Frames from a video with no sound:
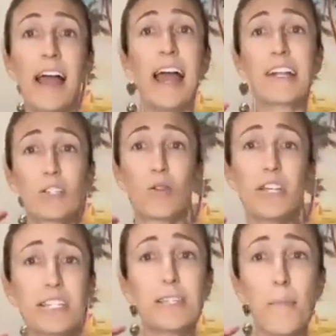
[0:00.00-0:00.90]
And so this
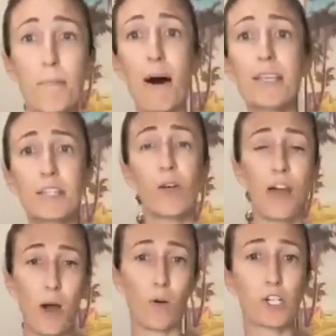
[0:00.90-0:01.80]
is a muscle
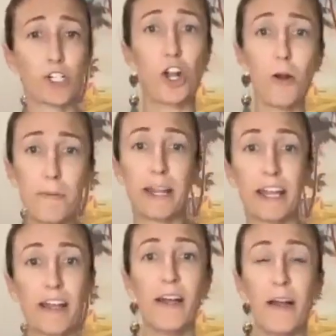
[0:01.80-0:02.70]
that we're sharpening.